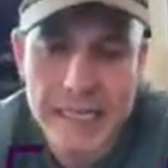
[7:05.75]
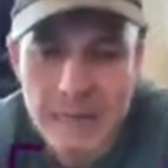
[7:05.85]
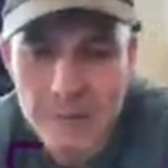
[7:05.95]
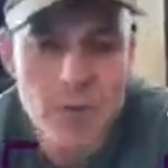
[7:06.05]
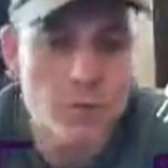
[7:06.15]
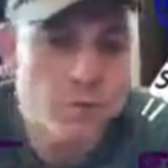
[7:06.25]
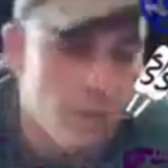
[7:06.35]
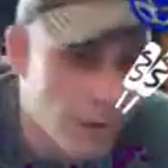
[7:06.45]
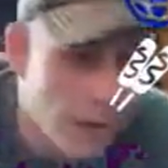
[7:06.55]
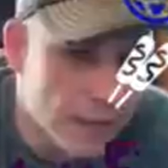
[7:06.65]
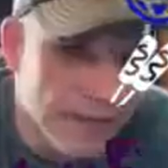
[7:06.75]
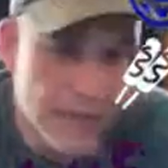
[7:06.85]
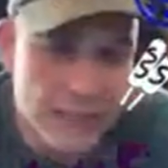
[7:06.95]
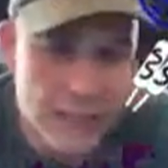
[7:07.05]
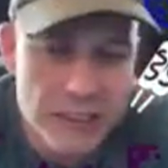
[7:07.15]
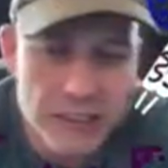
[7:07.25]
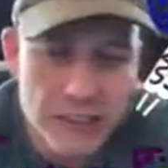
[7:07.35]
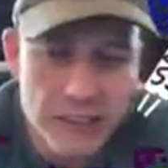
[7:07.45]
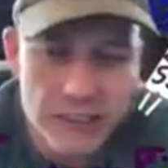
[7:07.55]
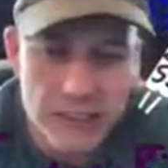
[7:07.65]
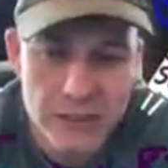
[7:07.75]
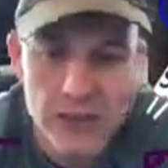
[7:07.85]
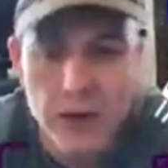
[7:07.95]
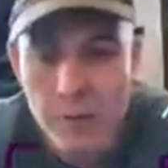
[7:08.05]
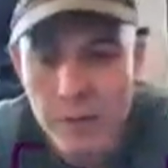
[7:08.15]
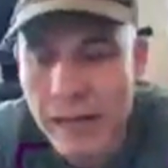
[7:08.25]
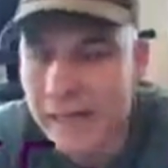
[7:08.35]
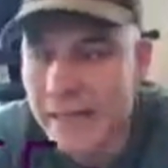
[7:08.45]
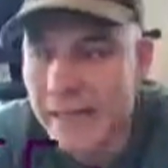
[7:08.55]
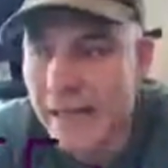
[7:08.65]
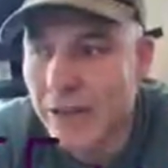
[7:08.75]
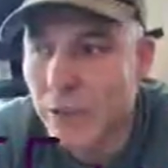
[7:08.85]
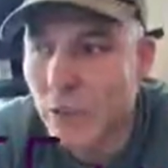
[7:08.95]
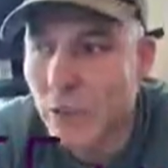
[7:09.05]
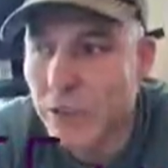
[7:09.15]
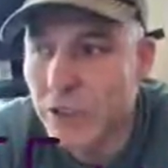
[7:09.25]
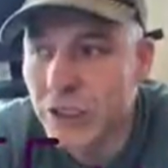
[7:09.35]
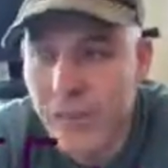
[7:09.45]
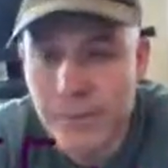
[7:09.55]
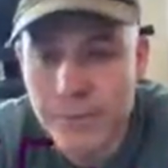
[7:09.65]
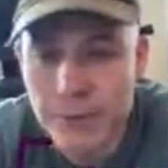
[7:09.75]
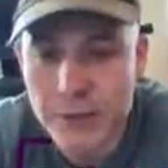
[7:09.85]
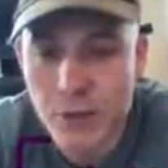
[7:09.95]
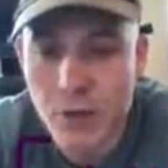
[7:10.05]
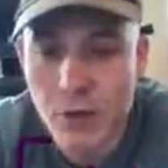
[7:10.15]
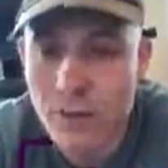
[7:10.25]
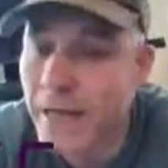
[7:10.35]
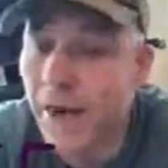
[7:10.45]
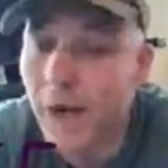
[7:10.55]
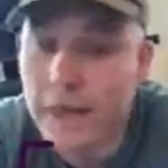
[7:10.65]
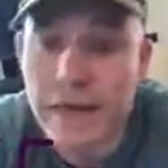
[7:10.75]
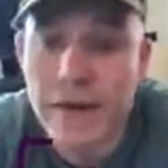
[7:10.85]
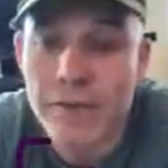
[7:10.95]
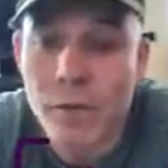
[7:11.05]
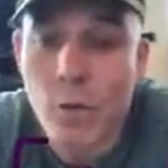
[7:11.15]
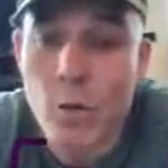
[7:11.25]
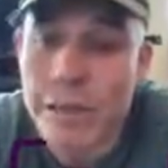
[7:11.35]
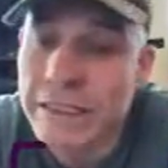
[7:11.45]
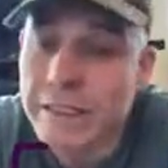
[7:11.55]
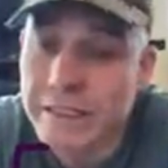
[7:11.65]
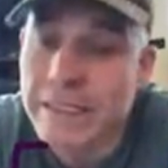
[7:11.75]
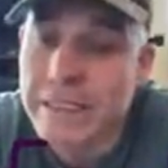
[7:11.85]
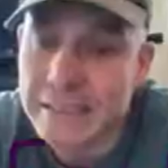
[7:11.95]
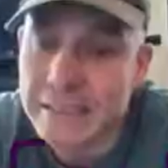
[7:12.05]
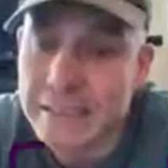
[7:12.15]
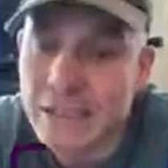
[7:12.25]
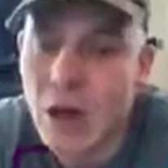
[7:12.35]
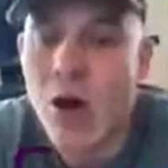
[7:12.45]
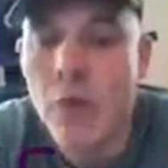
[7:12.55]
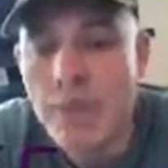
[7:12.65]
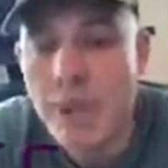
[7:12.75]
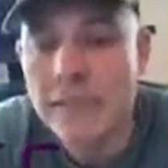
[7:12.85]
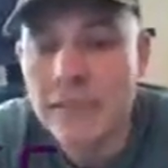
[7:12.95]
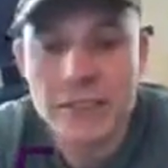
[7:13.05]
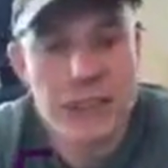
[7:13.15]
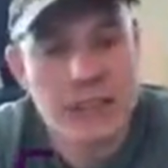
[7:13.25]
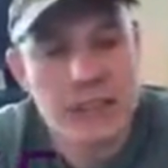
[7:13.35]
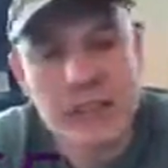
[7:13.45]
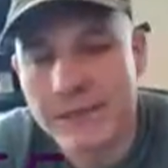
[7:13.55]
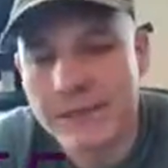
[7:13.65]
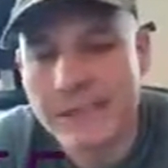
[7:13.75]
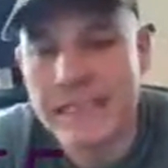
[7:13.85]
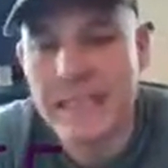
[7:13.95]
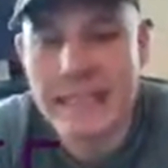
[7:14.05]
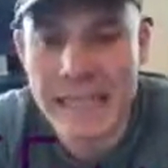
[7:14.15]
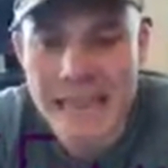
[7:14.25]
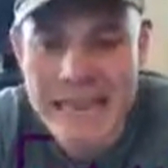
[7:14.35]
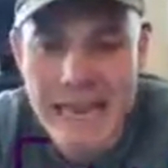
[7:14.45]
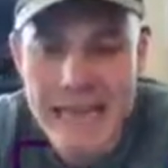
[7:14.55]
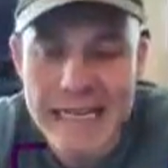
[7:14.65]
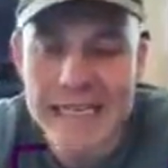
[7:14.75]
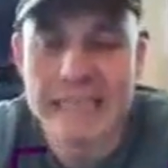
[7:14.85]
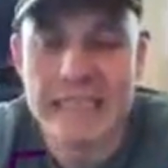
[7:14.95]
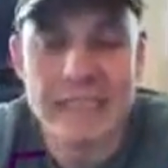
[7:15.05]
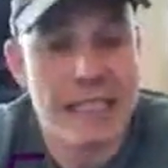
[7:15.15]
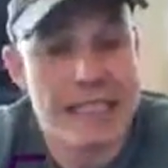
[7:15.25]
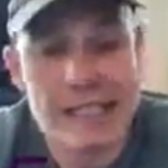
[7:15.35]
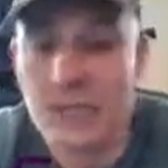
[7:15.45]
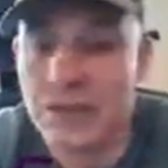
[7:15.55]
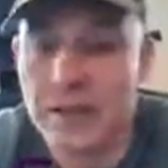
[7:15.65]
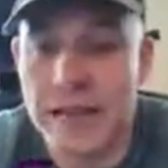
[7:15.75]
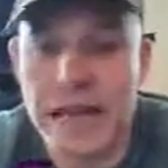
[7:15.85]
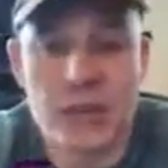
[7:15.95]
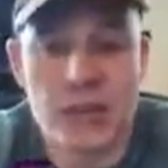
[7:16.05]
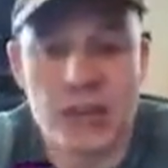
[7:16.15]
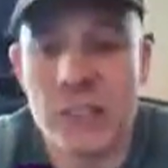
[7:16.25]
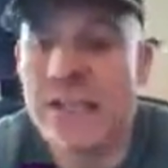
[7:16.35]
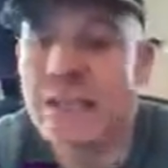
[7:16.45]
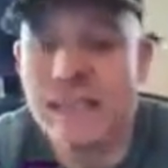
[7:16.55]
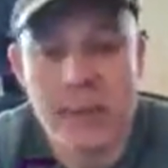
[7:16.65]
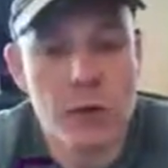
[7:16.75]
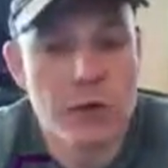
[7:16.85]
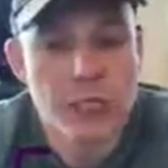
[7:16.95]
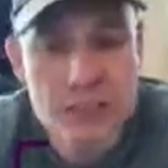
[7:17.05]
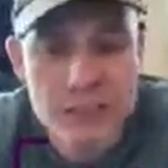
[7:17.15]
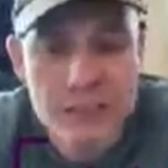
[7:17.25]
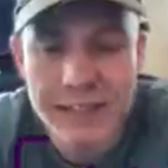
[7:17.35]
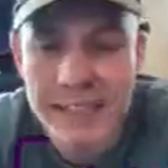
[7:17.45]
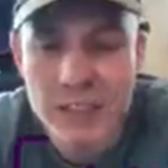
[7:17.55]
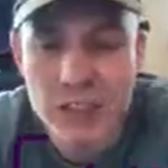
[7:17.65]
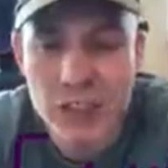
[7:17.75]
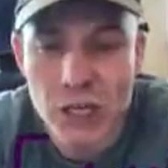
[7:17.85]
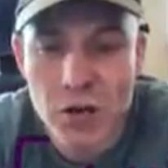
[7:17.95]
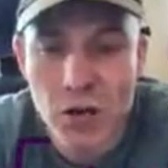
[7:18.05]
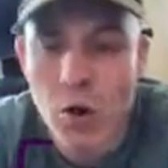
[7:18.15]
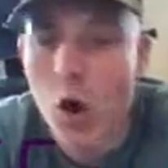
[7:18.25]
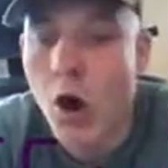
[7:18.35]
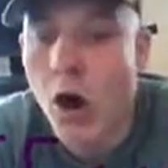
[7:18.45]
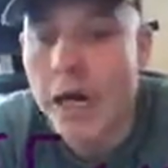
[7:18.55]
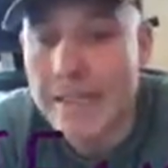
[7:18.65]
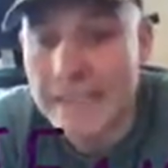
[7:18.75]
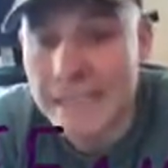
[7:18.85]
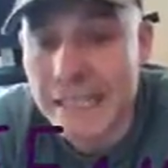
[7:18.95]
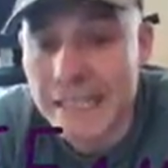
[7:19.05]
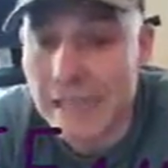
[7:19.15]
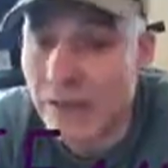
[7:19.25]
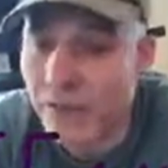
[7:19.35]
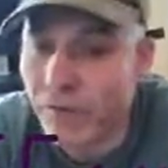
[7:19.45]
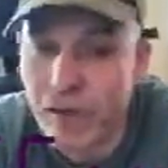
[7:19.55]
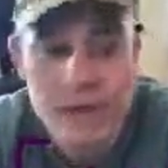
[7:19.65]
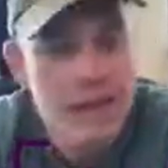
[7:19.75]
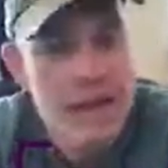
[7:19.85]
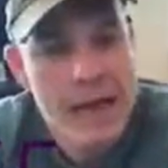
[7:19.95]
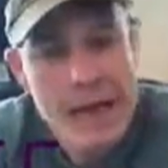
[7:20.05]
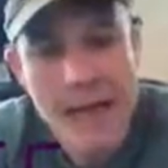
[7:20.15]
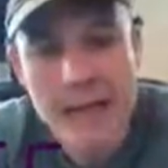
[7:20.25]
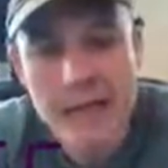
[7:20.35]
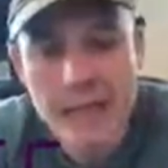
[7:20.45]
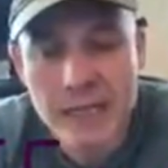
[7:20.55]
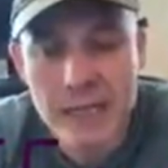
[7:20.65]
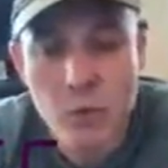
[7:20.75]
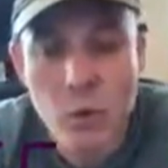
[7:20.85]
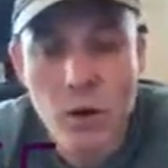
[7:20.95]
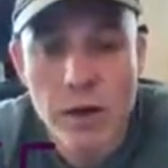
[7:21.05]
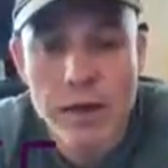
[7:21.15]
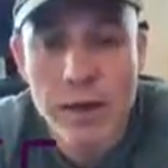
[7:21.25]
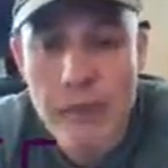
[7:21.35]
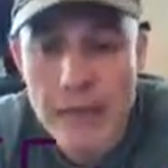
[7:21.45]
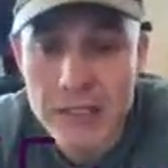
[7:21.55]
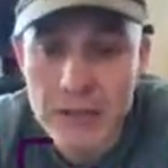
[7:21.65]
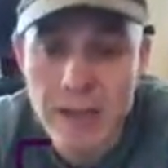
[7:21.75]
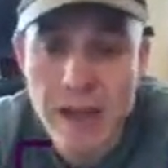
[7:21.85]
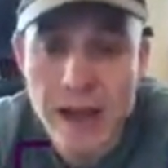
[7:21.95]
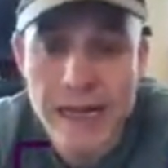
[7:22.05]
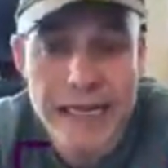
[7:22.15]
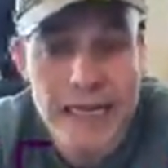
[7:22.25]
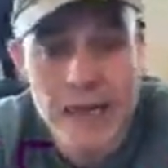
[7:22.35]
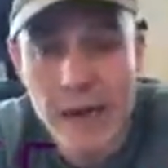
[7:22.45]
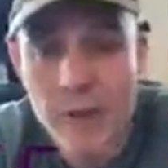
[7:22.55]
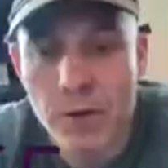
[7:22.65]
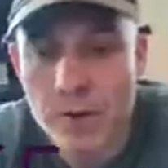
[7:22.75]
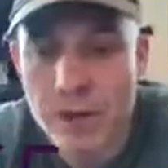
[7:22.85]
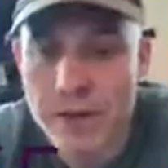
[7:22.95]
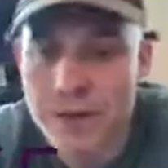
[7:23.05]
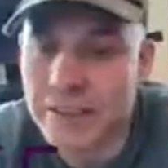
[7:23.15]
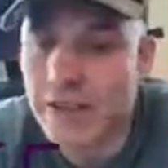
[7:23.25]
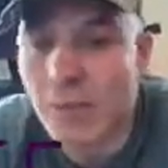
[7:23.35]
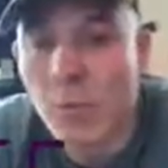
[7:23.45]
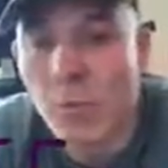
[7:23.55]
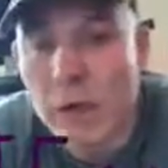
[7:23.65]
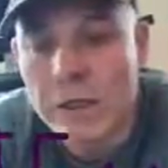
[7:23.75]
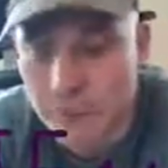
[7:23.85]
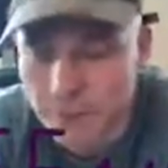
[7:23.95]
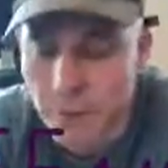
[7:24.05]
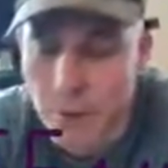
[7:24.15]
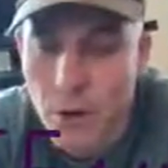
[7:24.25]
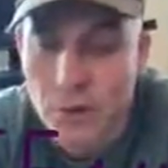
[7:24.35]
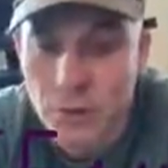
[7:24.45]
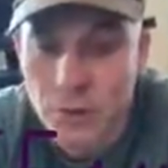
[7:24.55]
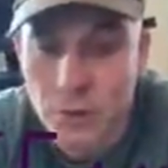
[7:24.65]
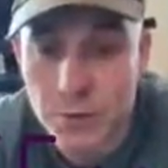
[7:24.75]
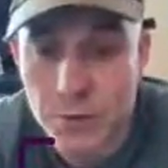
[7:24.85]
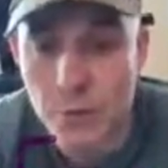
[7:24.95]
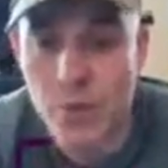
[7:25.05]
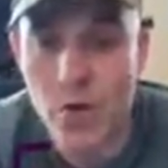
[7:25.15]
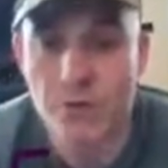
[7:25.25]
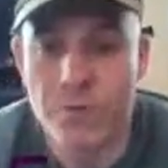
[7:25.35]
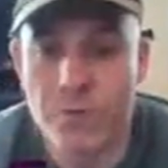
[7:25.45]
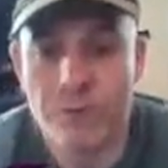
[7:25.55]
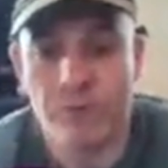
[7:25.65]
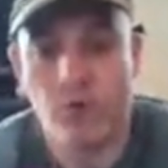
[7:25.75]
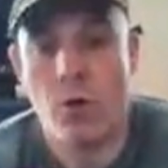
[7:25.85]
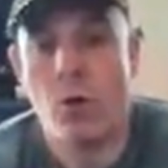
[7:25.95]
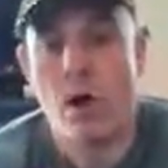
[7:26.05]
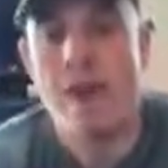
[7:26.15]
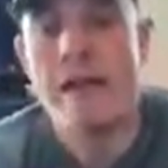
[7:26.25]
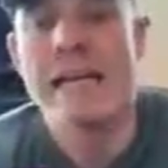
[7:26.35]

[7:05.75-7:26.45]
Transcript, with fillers: They moved from Los Angeles to play at the Edward Jones Dome. They only had four winning seasons, but during the late 90s and early 2000s, they were a graded show on turf. Had Kurt Warner, Marshall Faulk, and a couple of others. They won one Super Bowl, Super Bowl 34.